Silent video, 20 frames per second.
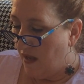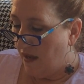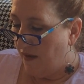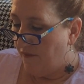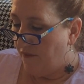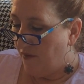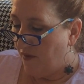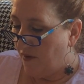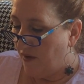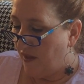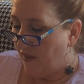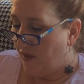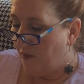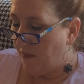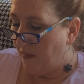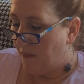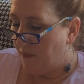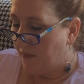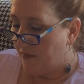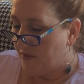I've heard other
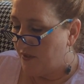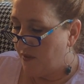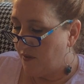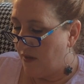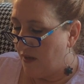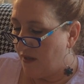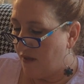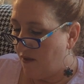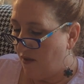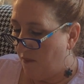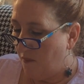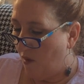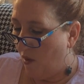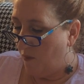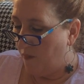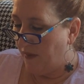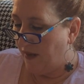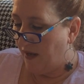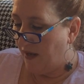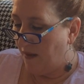people do it, so I'm
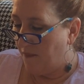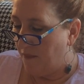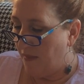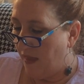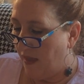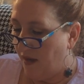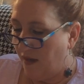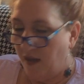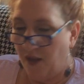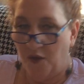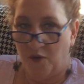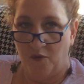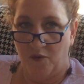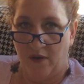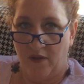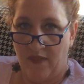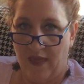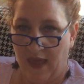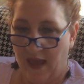hoping I'm not alone in